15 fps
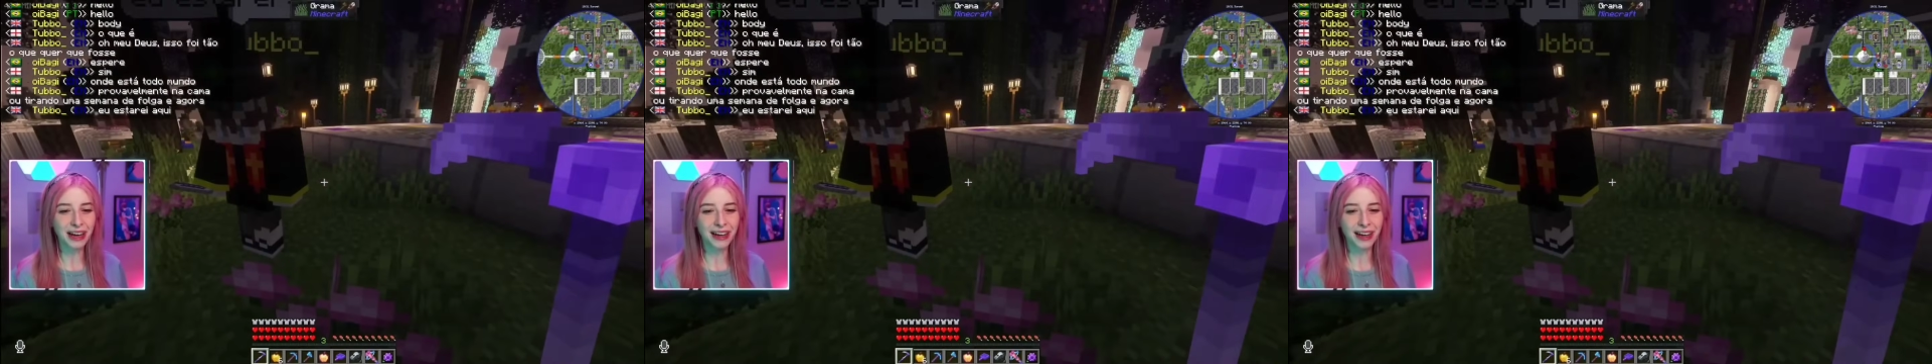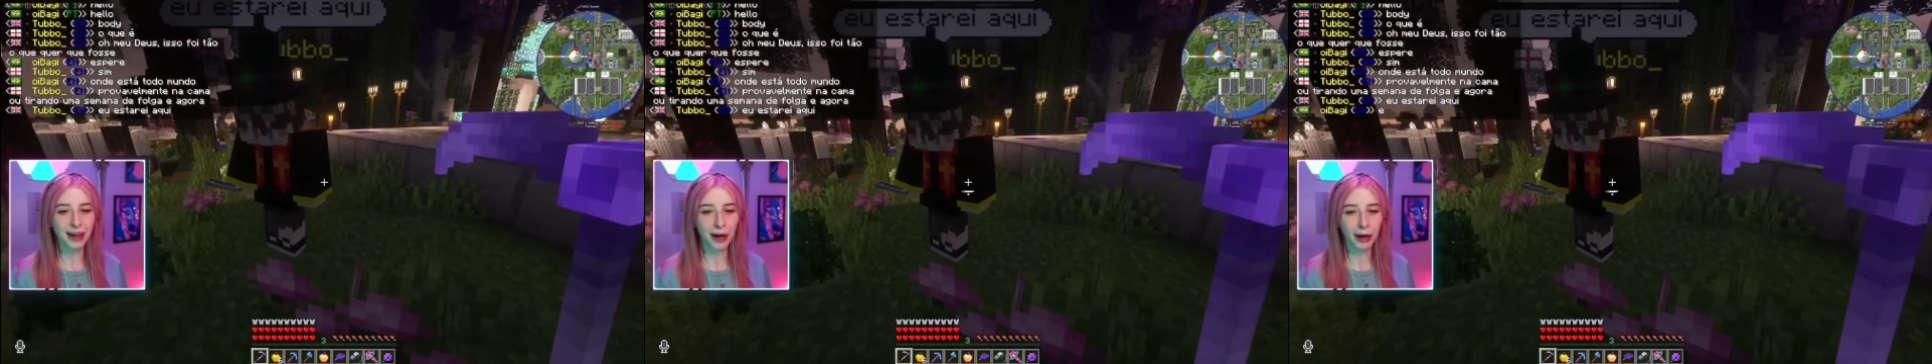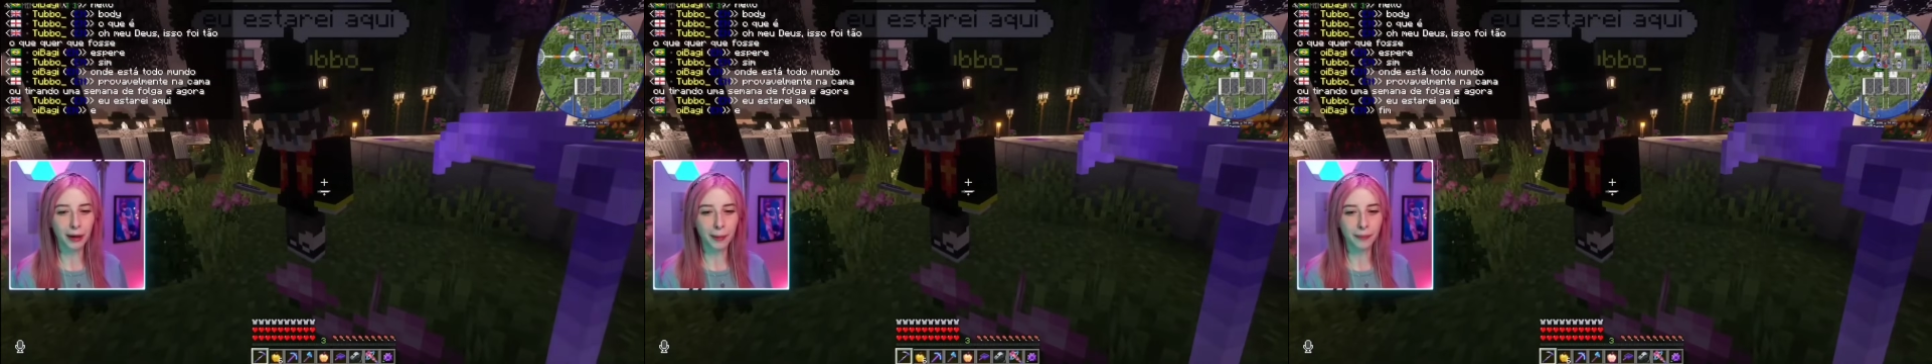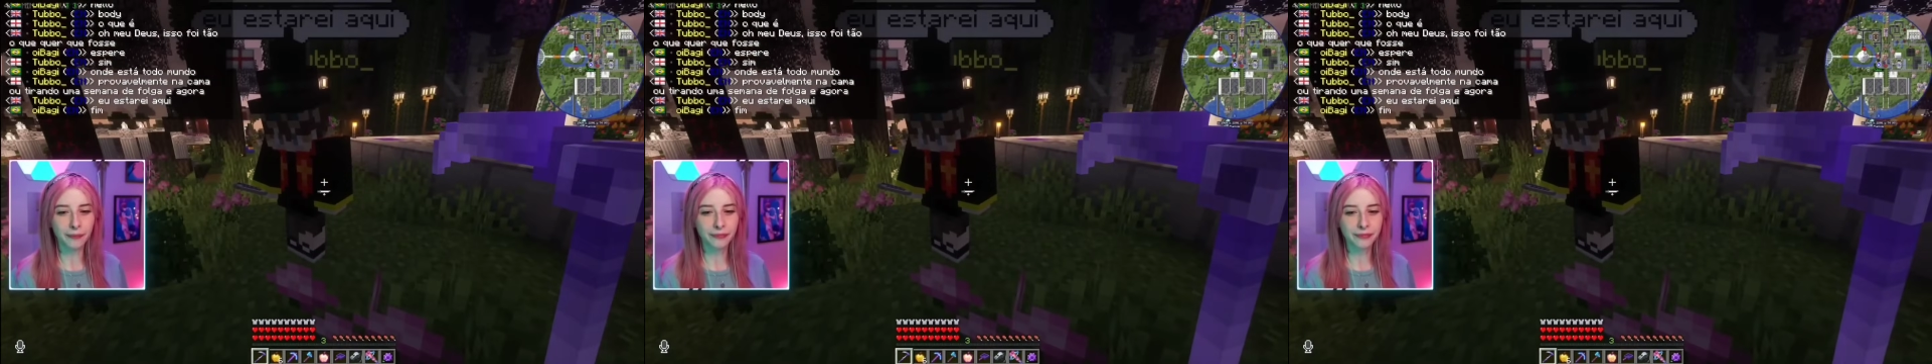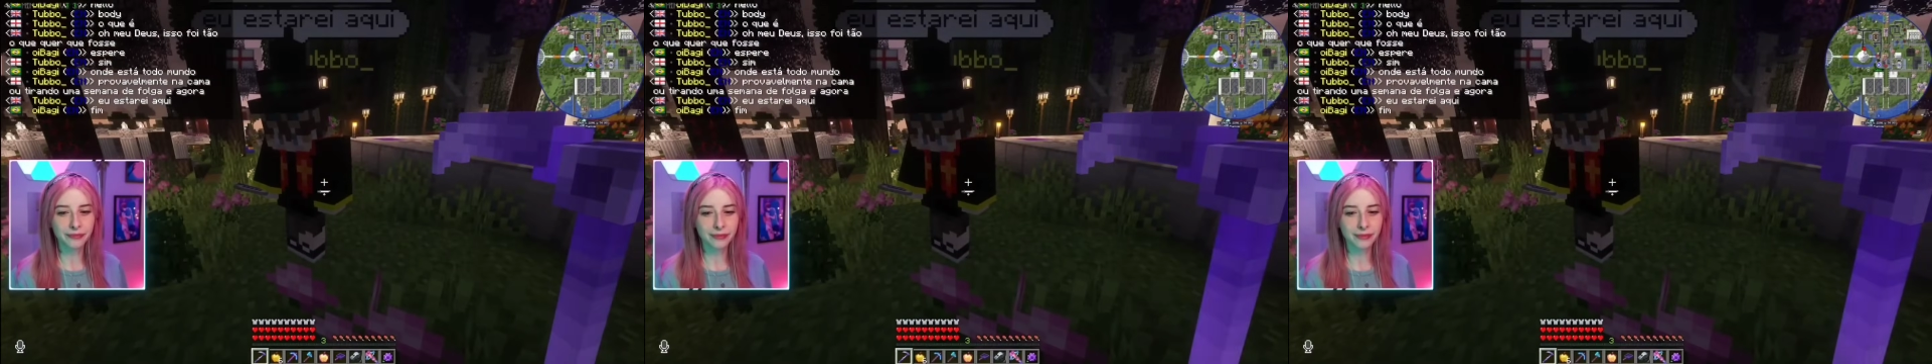and uh,
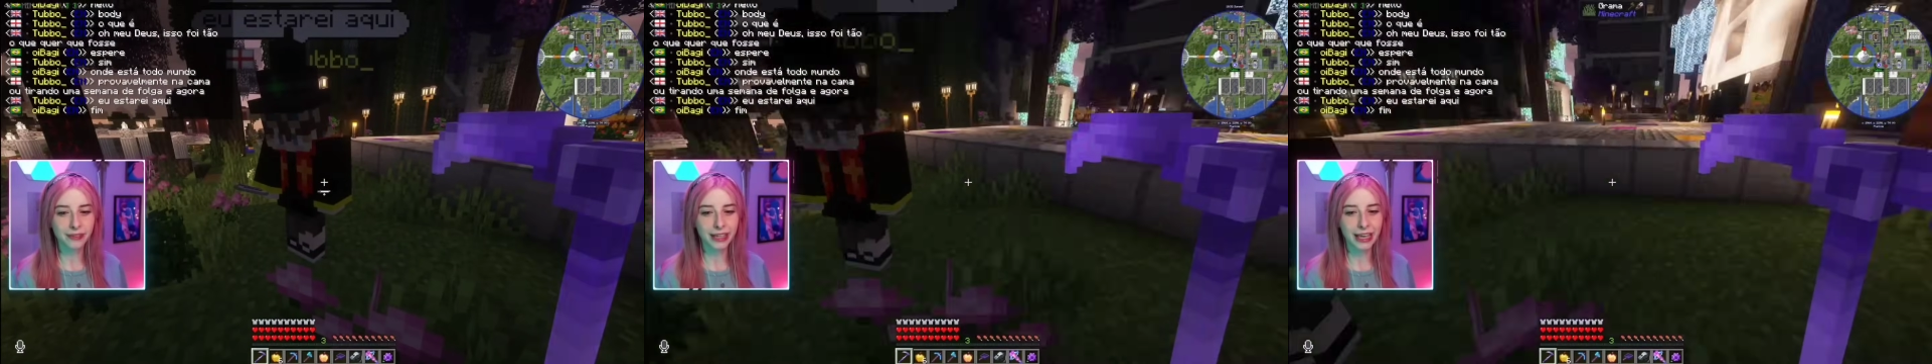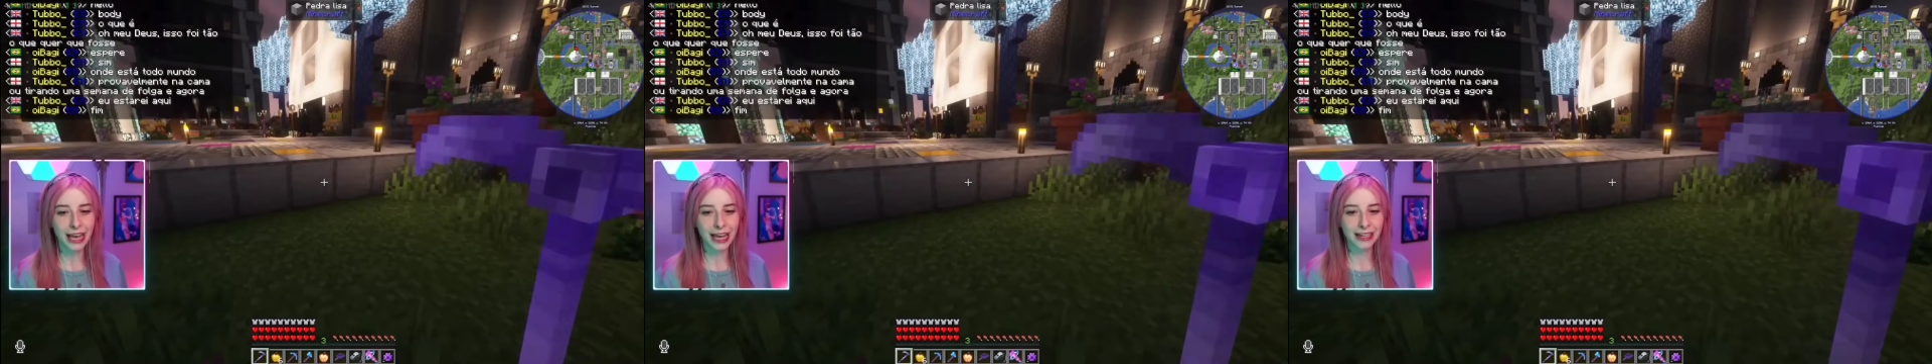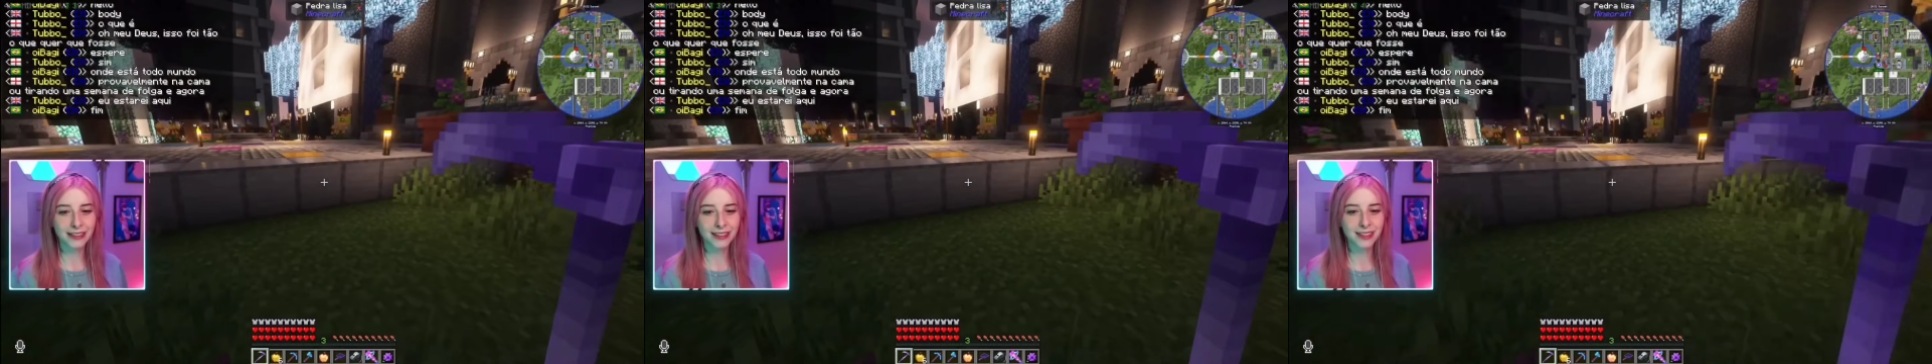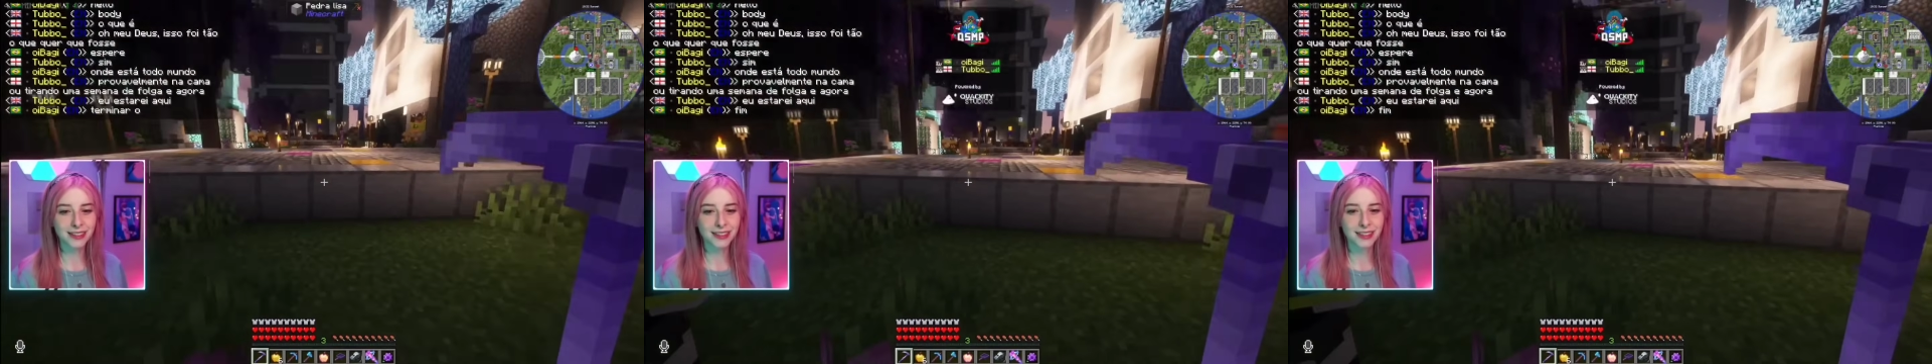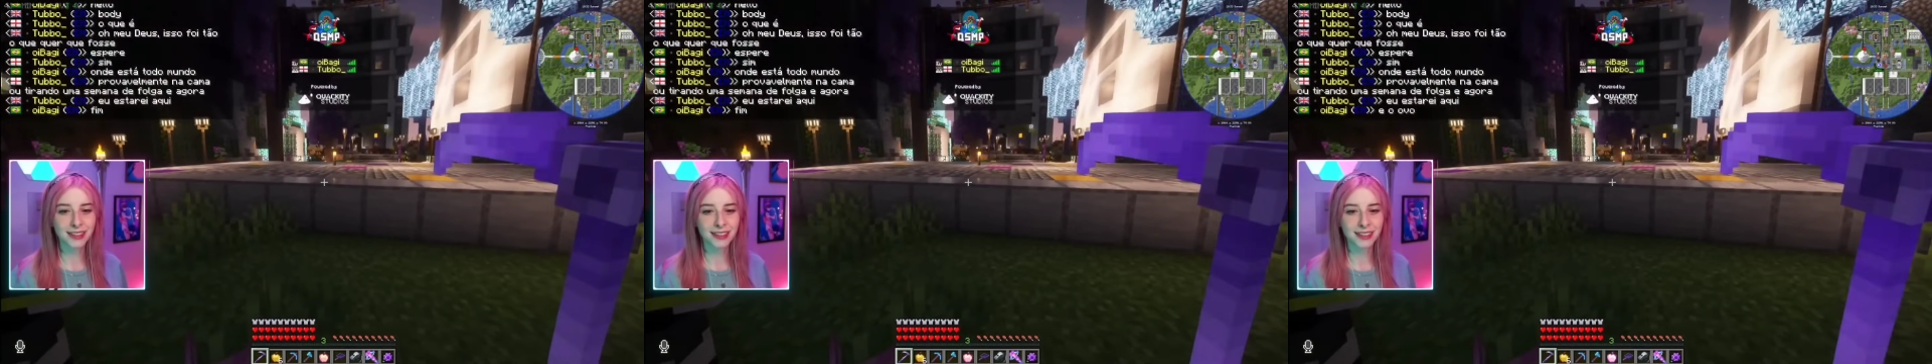um, the
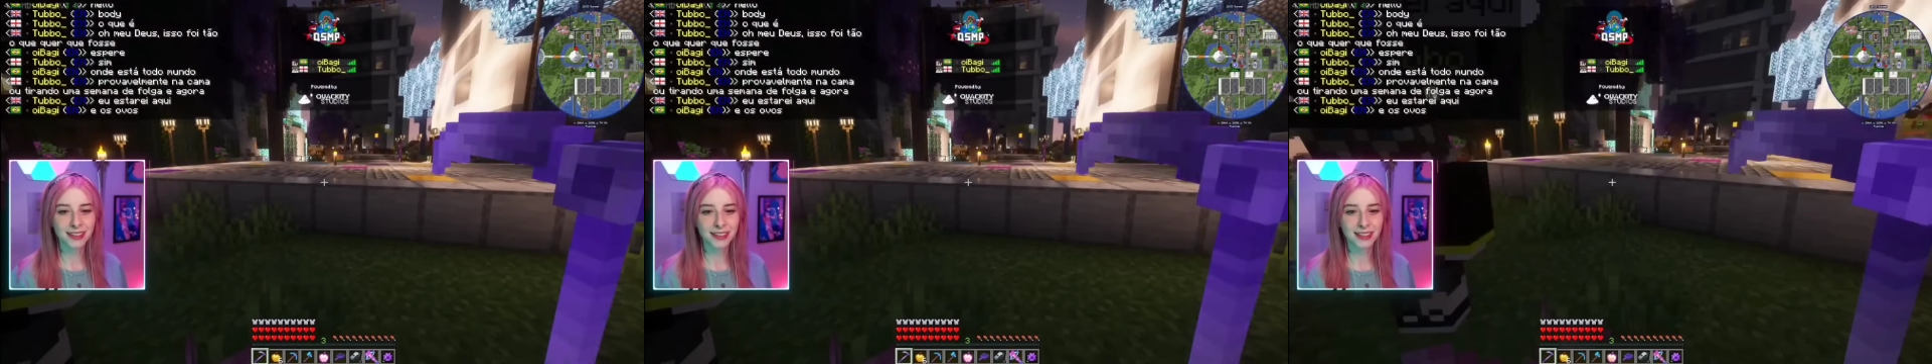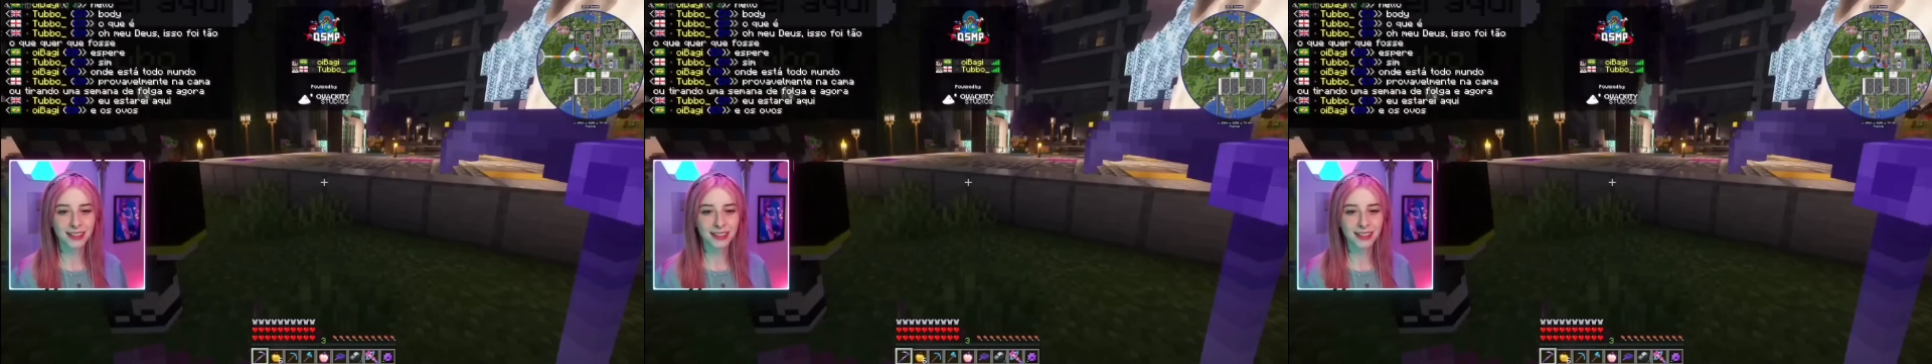eggs.